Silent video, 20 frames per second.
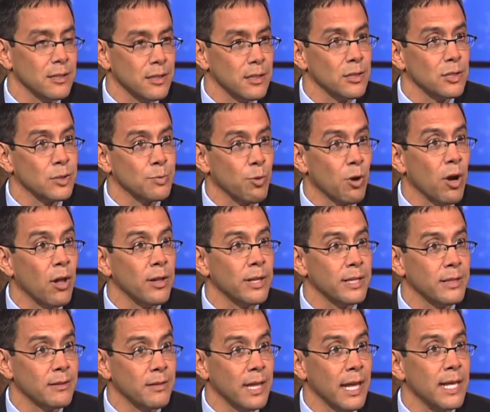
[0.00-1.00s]
the
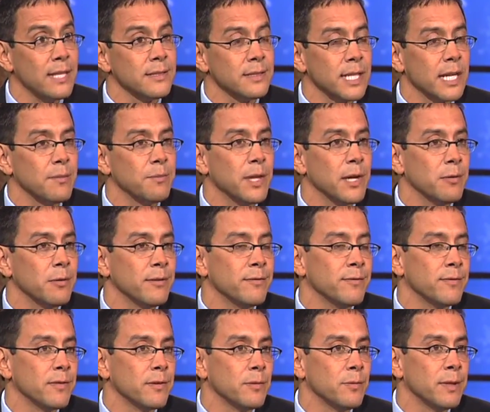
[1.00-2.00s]
sprawling landscape that
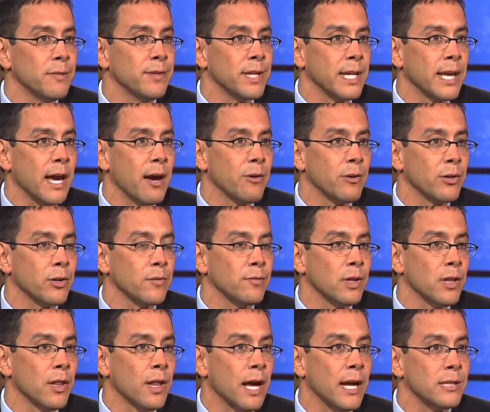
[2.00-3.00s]
we've encountered
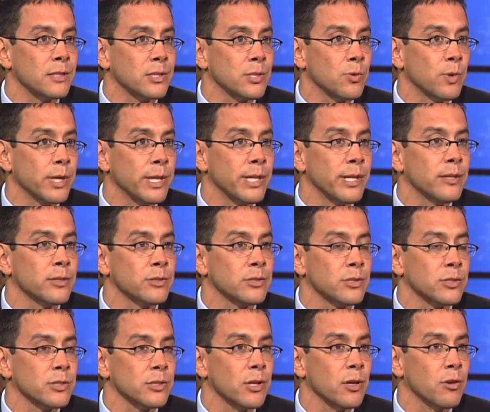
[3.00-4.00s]
over the last 20 years
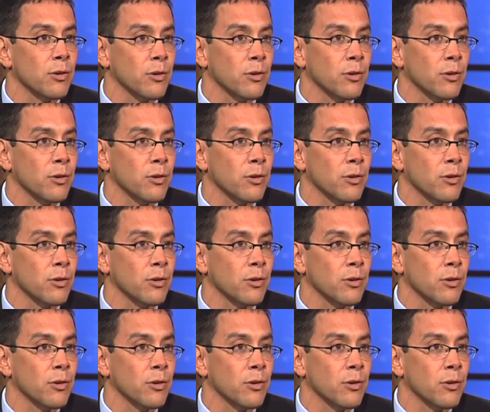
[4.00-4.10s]
or so.